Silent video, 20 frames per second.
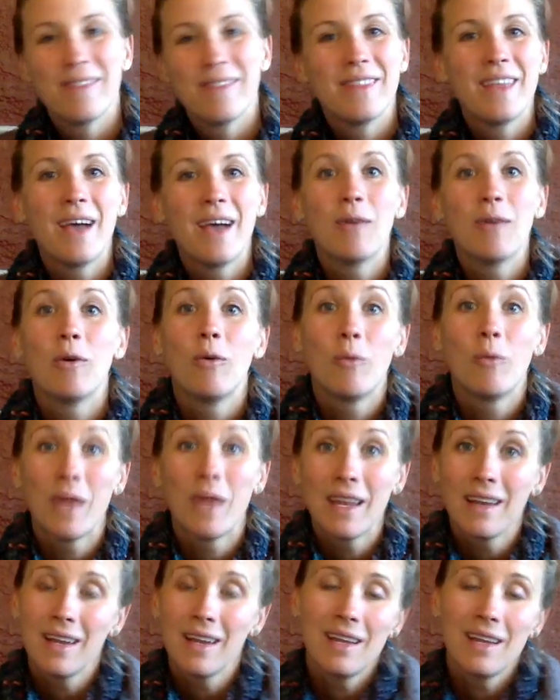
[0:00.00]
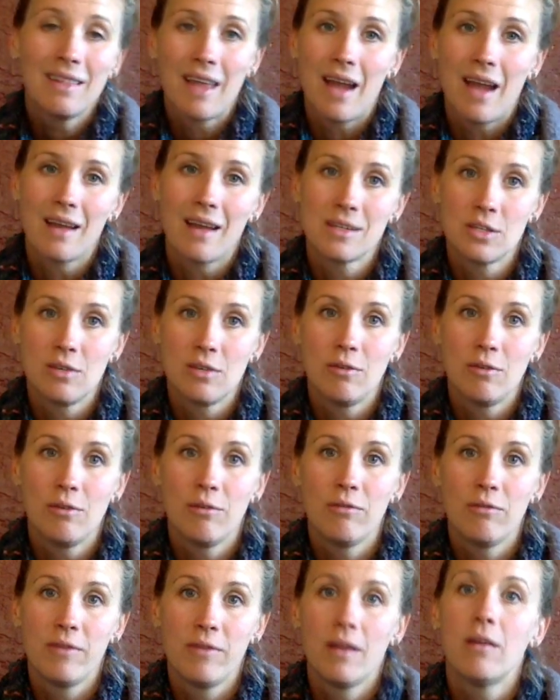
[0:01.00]
That we need that
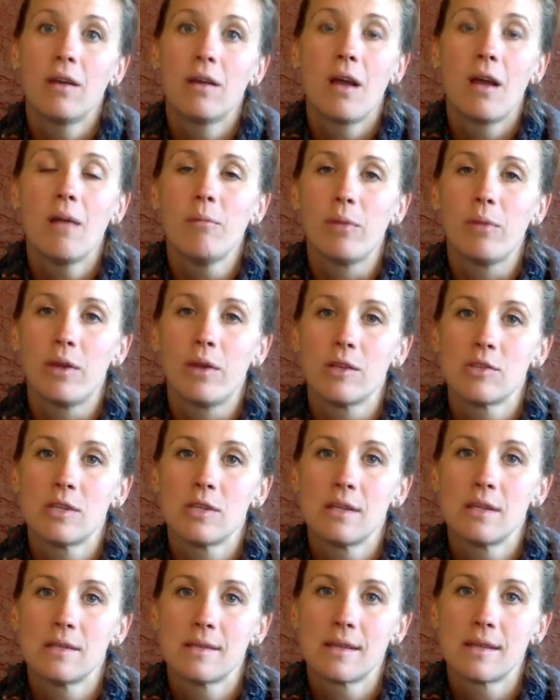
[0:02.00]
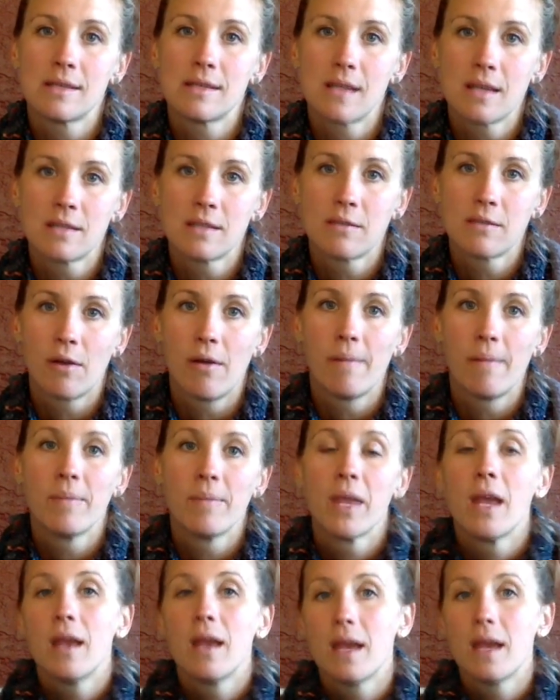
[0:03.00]
to feel accomplished and successful.
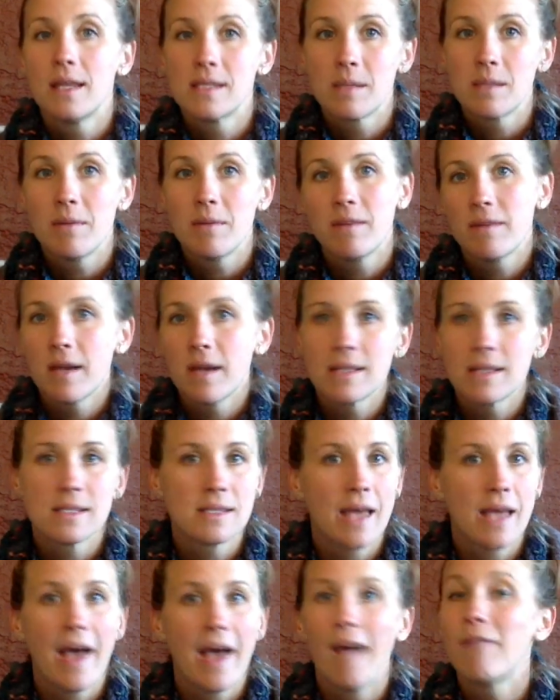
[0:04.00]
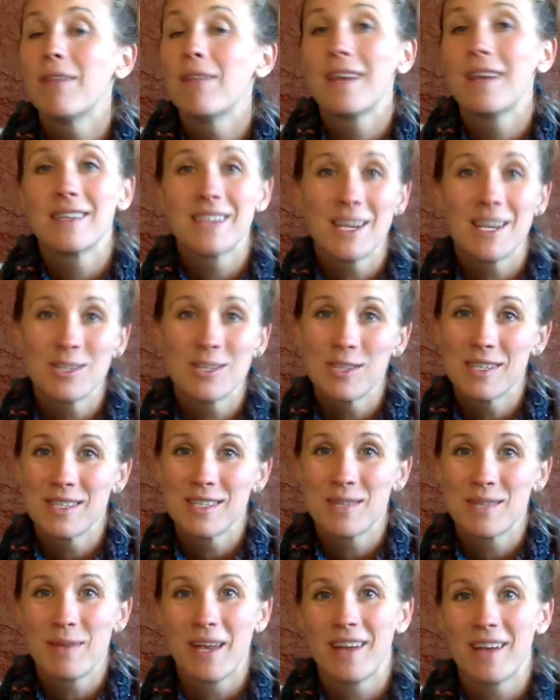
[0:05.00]
And some of us have the attention
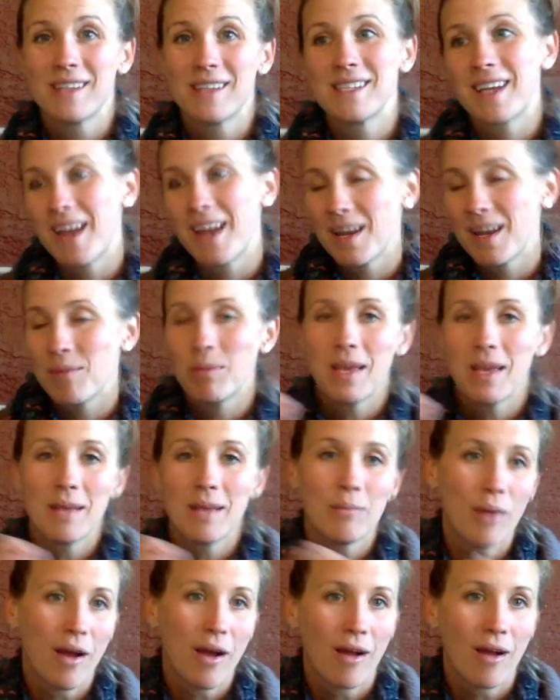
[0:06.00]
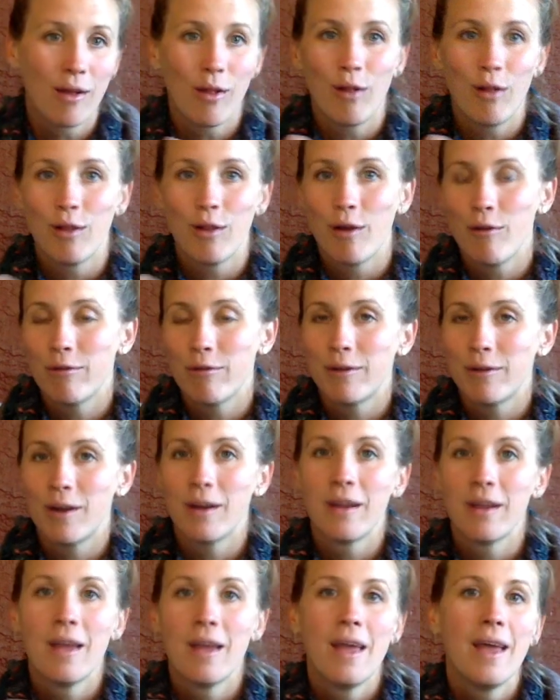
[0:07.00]
span to kind of ping pong all
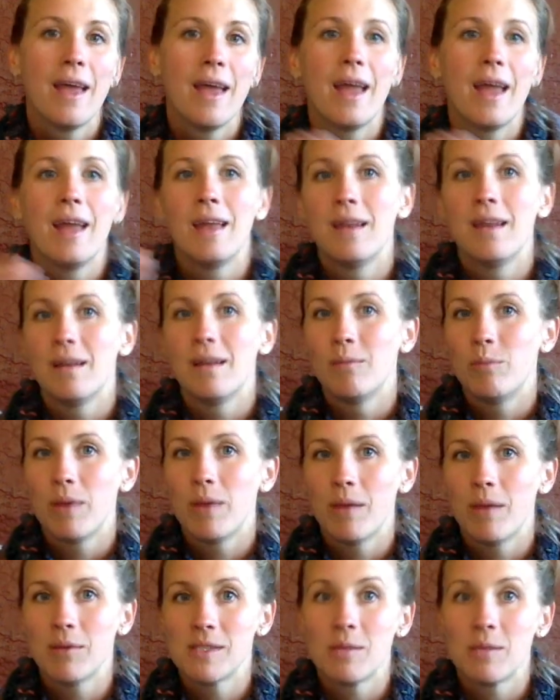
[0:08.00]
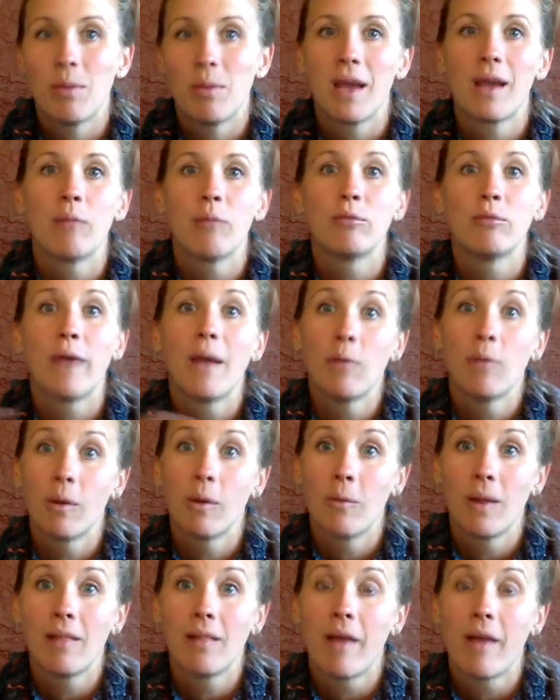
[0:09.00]
over and be able to pick up right
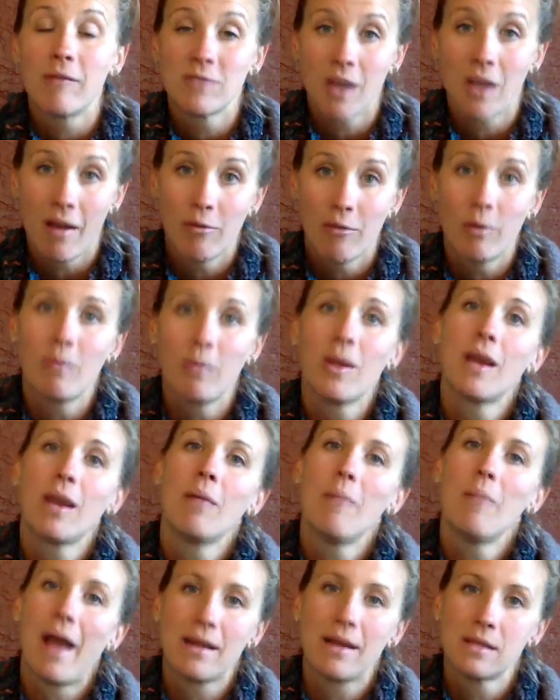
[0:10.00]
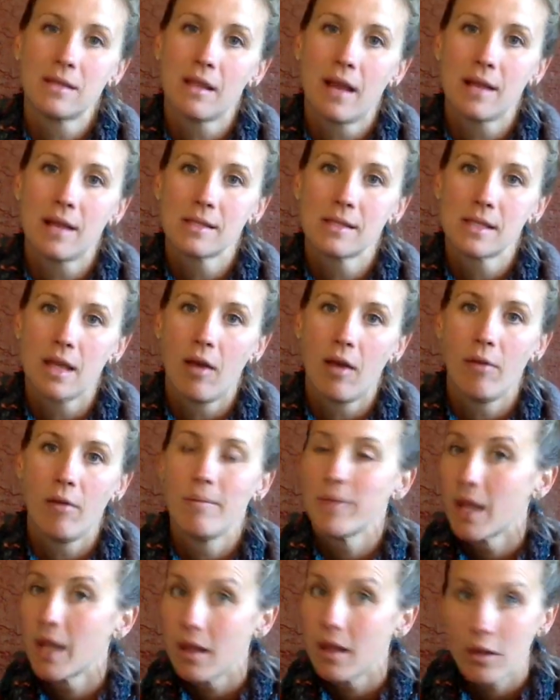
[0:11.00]
where we left off when we come back to that skill.
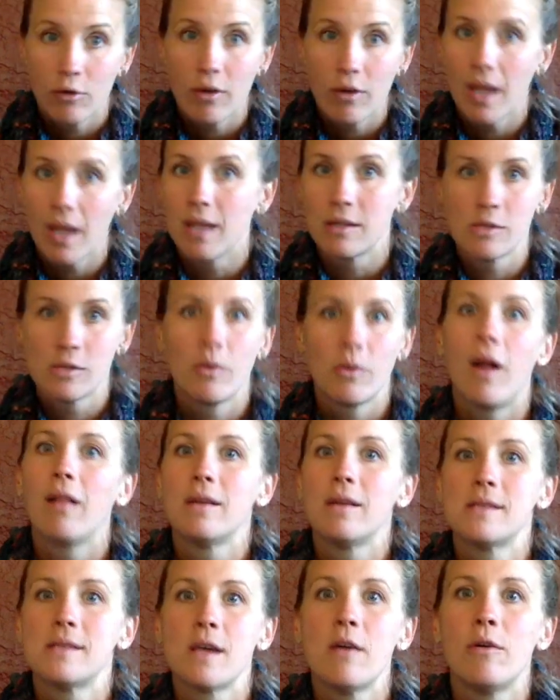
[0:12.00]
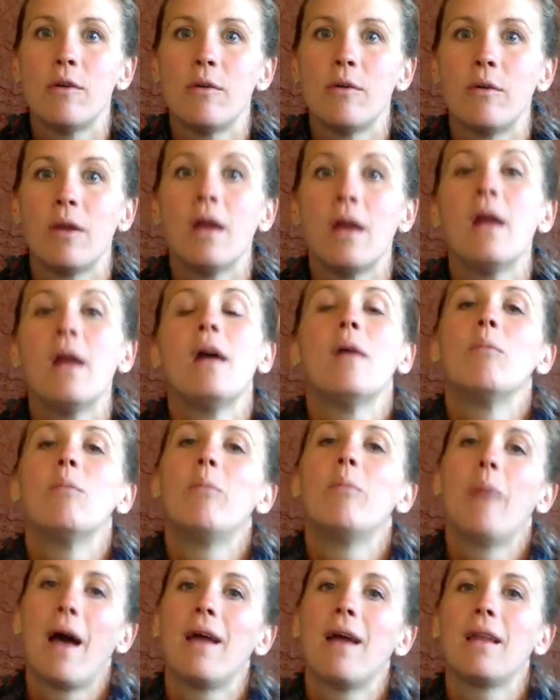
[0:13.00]
Great, to all his own,
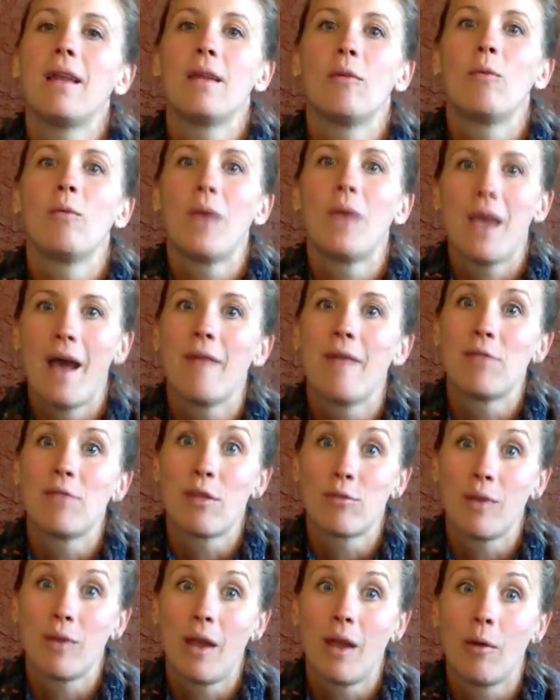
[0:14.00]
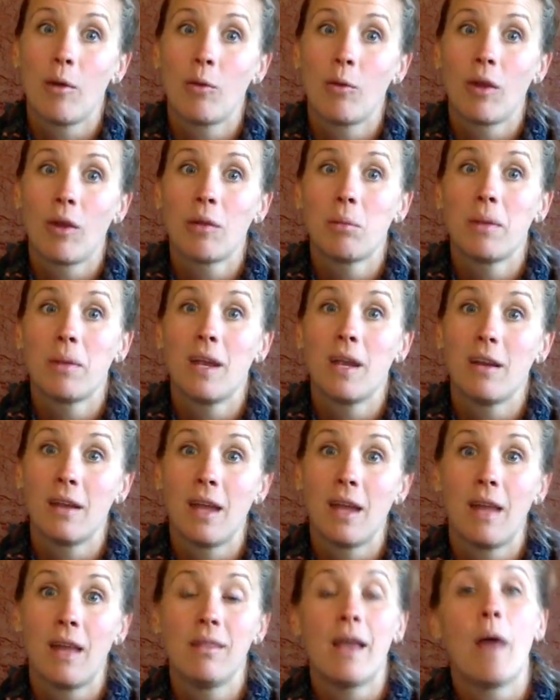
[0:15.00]
but we have the 3-hour work
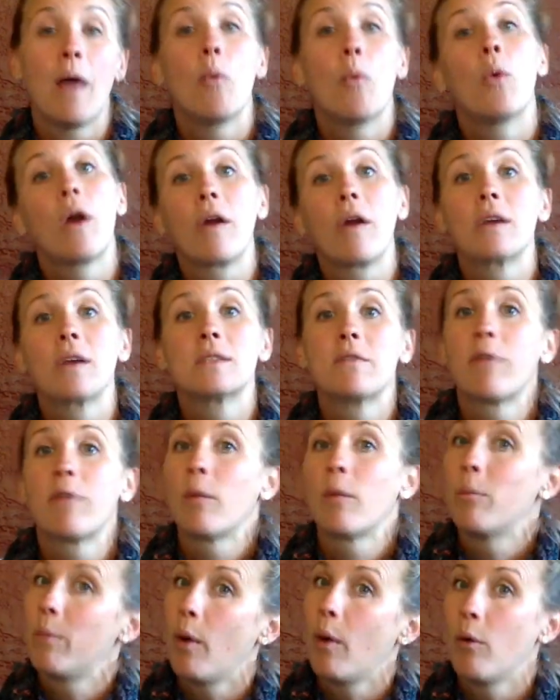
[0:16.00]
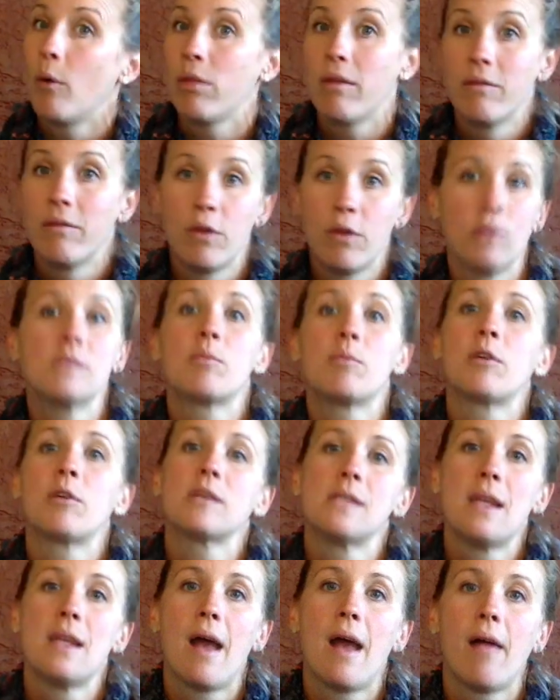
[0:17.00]
period that works for both of those
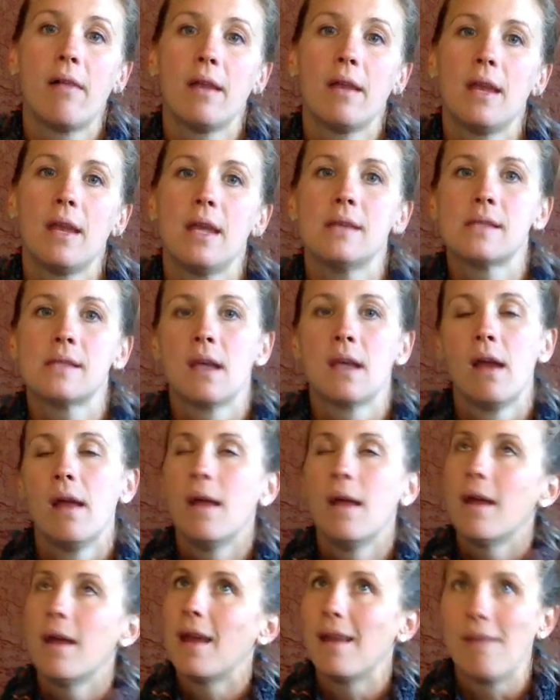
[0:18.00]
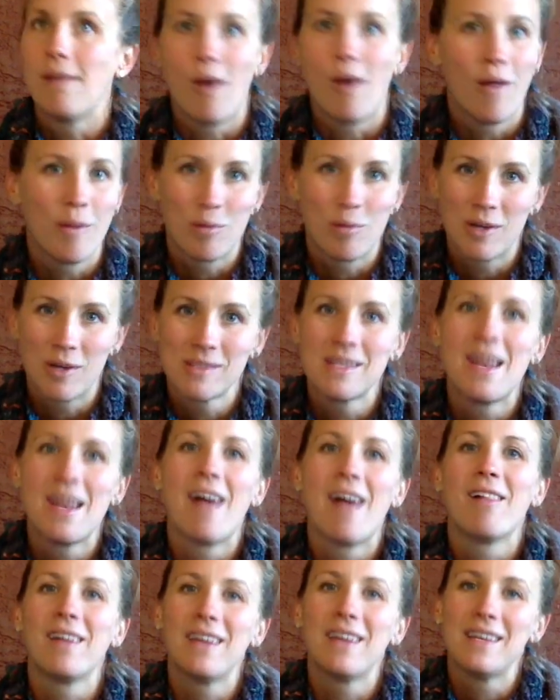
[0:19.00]
personalities and all the
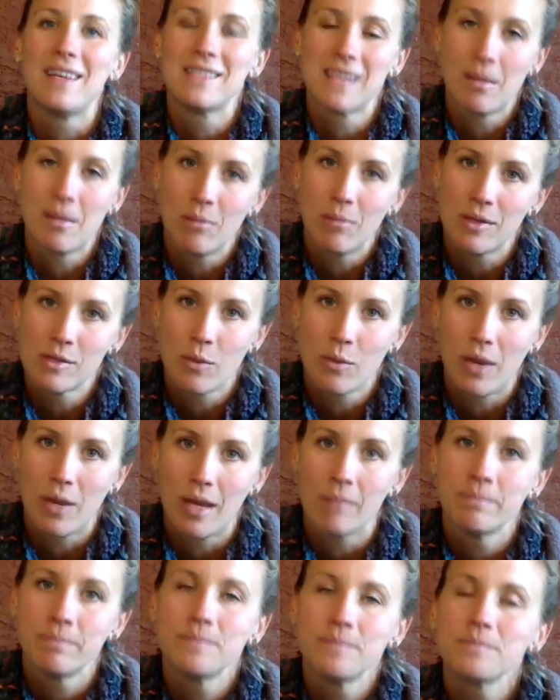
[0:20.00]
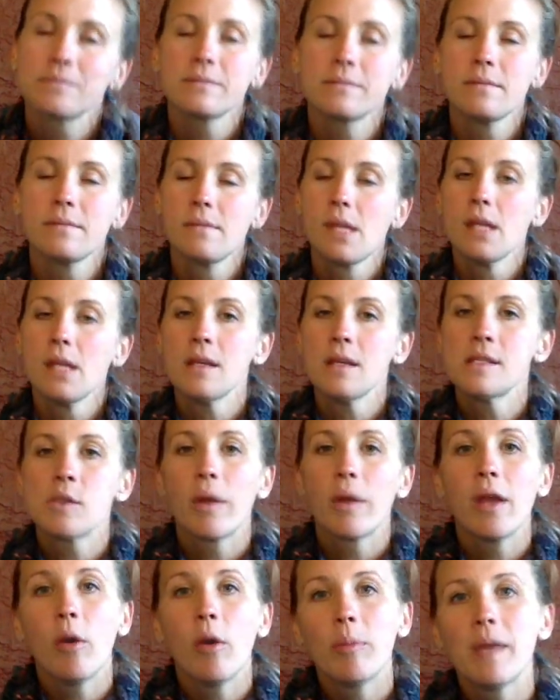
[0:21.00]
personalities in between. So
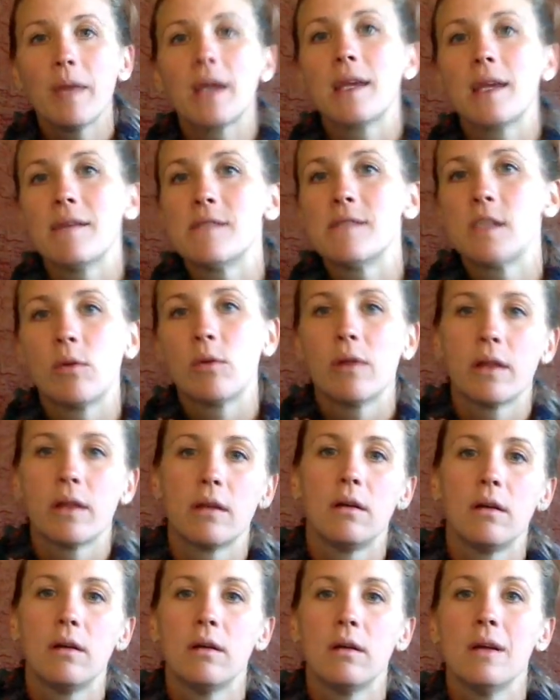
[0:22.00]
I hope that gives you a little